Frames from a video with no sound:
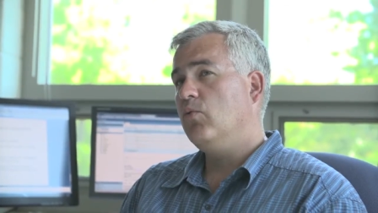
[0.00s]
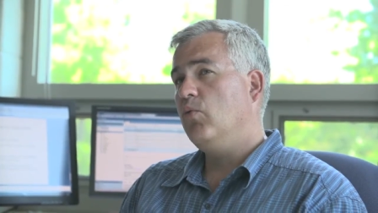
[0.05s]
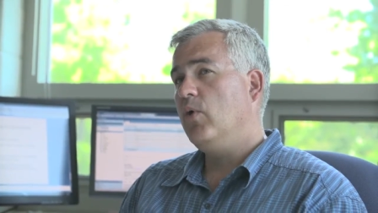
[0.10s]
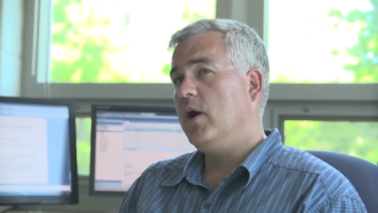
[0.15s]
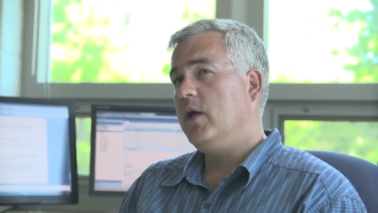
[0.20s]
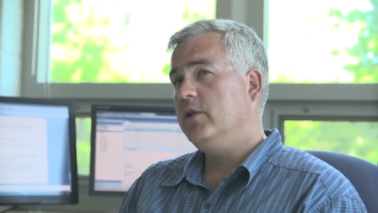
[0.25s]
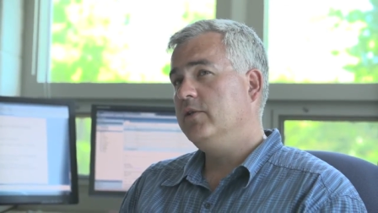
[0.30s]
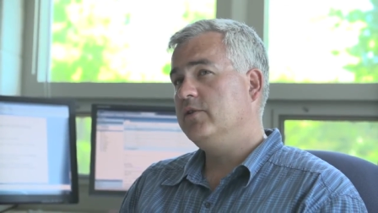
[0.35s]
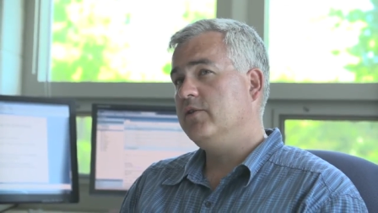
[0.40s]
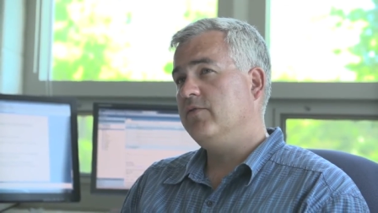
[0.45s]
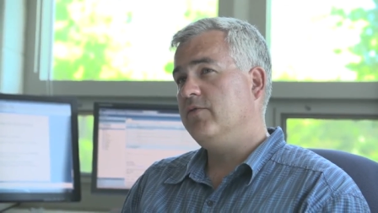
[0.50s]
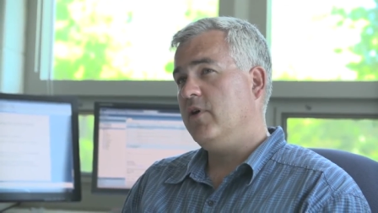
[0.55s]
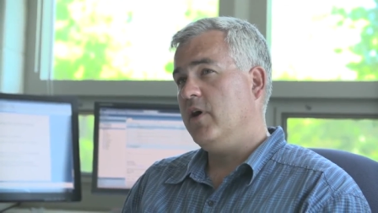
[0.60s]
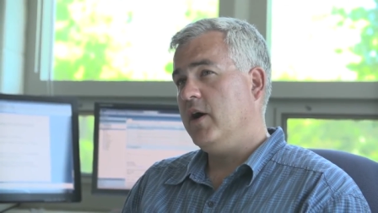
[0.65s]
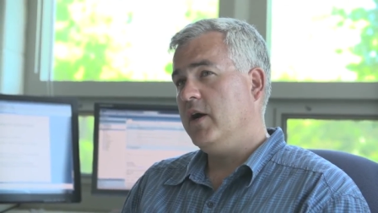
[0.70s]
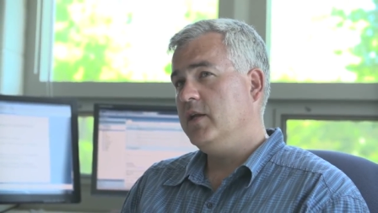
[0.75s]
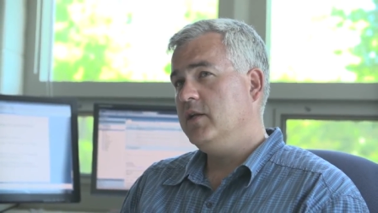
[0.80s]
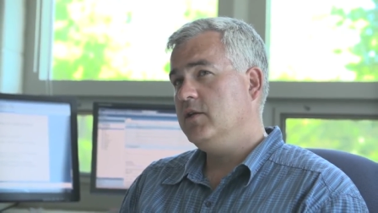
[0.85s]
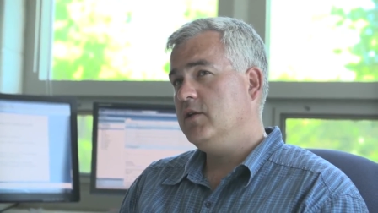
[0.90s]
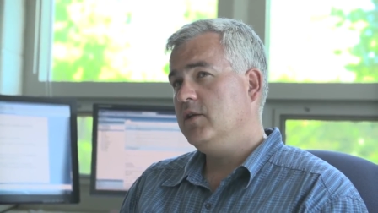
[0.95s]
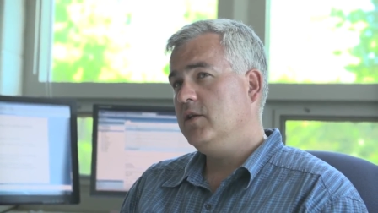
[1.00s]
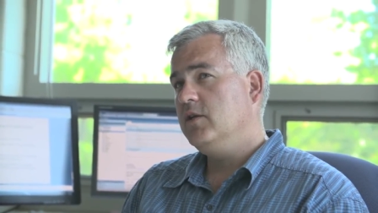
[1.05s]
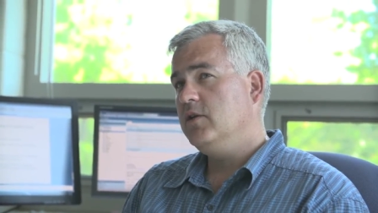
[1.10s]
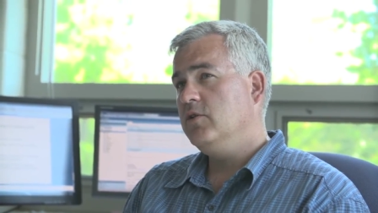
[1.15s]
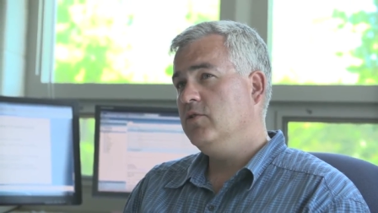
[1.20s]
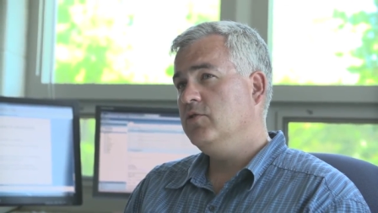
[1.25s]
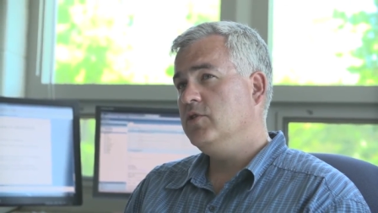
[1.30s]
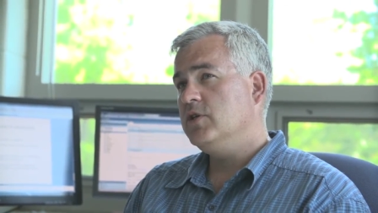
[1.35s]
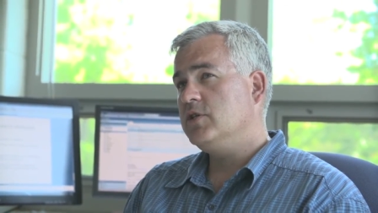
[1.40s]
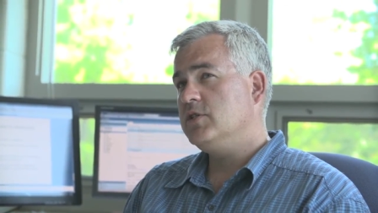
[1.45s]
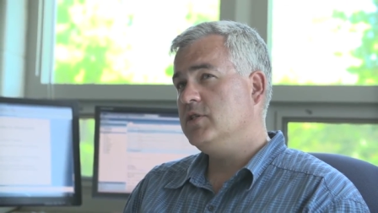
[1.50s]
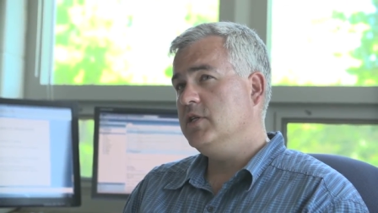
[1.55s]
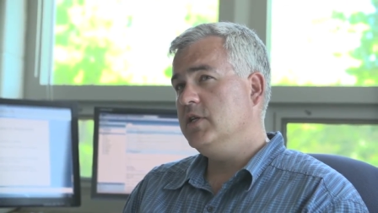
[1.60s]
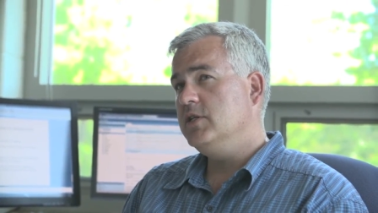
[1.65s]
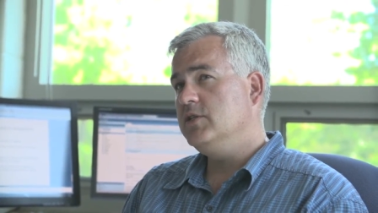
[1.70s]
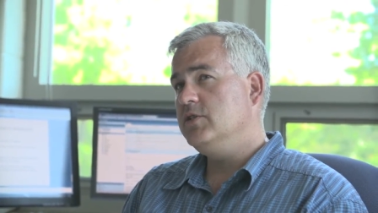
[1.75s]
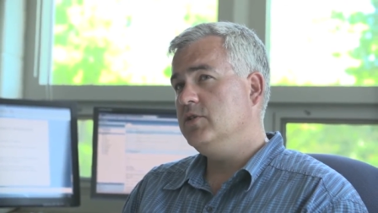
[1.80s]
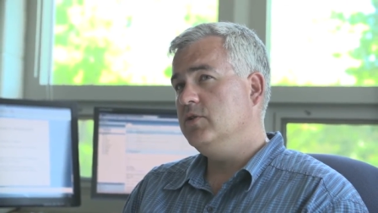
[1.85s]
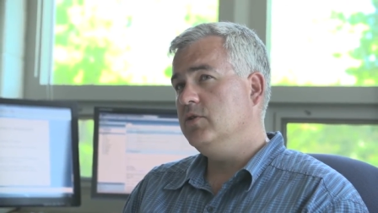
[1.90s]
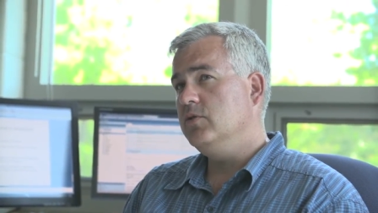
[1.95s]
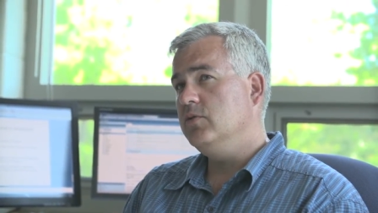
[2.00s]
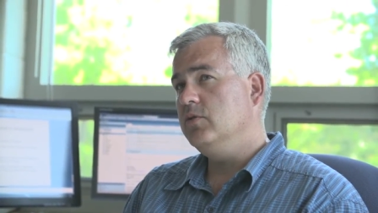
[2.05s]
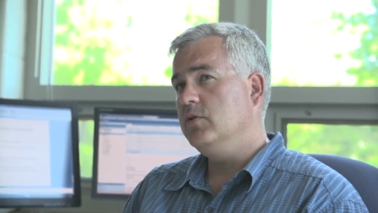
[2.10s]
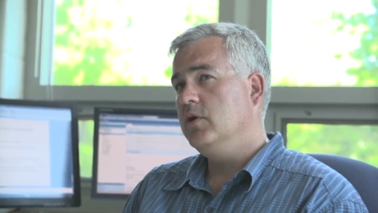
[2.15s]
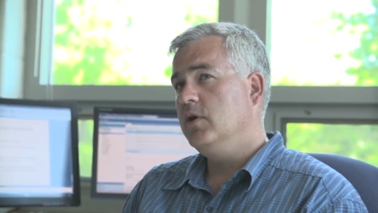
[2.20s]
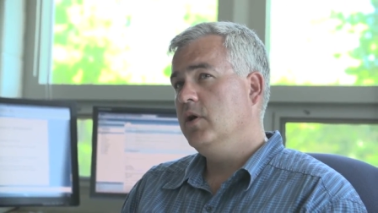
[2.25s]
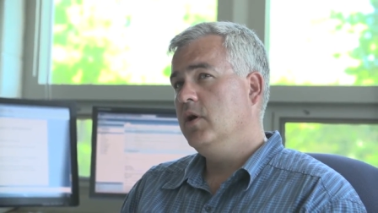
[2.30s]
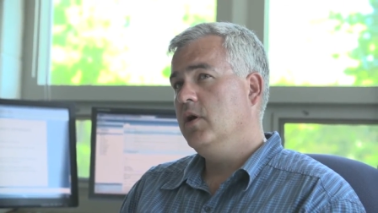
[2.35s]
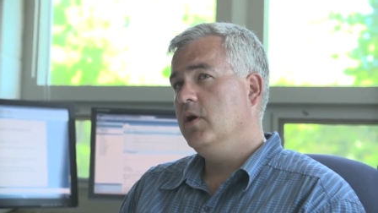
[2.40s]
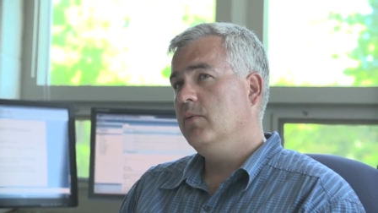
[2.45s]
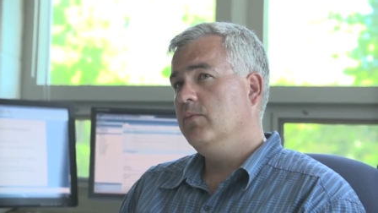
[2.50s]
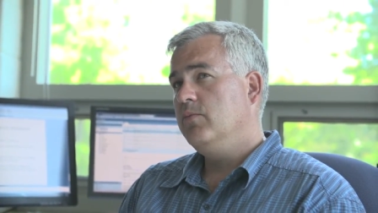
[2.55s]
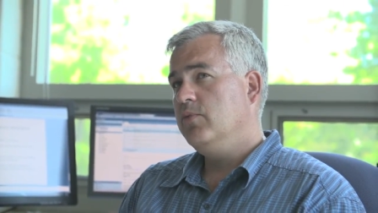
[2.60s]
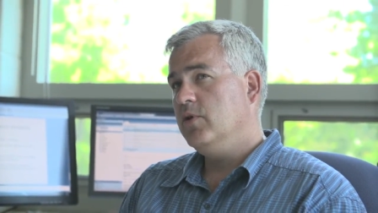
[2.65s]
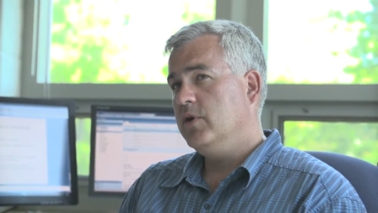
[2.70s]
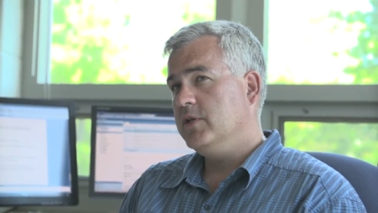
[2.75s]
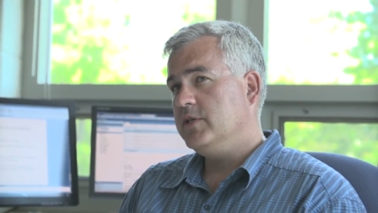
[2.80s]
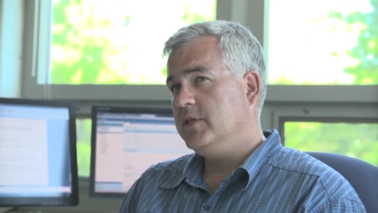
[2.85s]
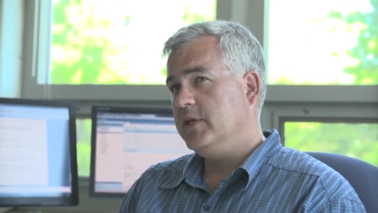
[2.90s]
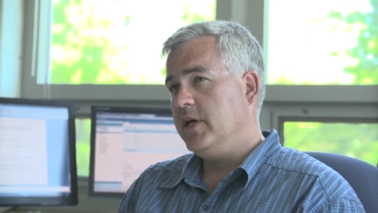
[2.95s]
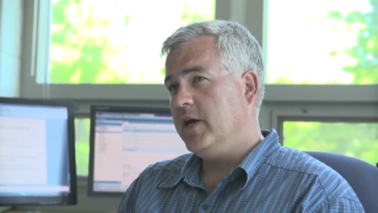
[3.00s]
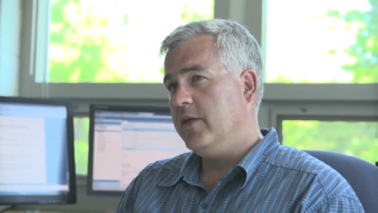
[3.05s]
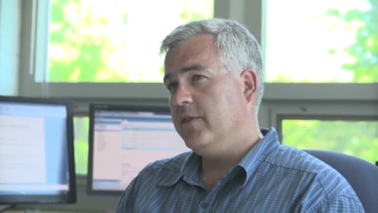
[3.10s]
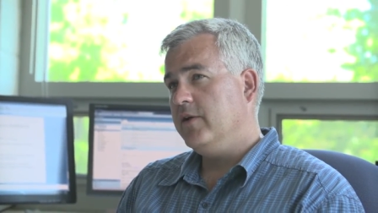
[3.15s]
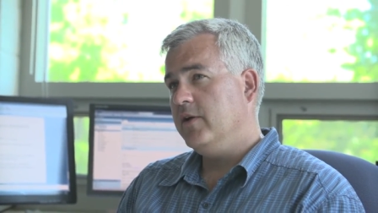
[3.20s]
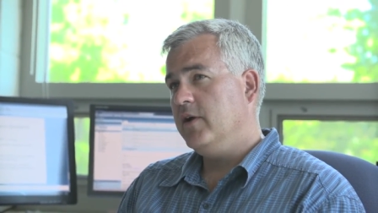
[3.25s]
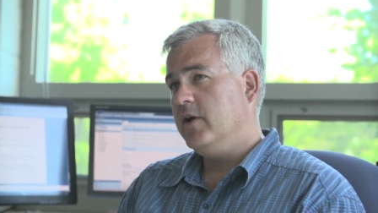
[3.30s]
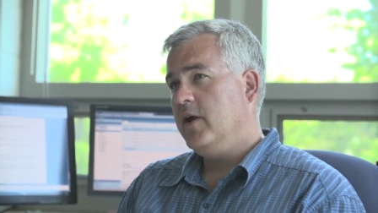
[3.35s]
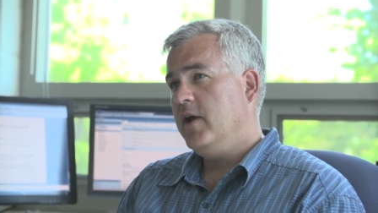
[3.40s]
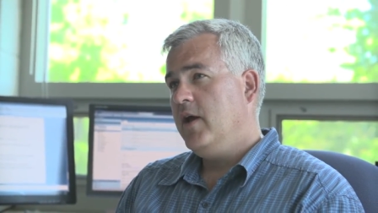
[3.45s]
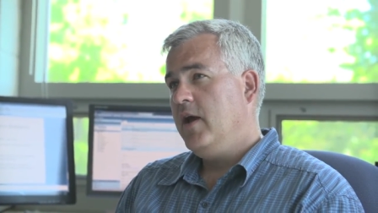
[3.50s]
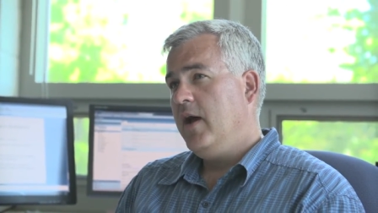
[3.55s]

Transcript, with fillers: well defined. You just need to put it together.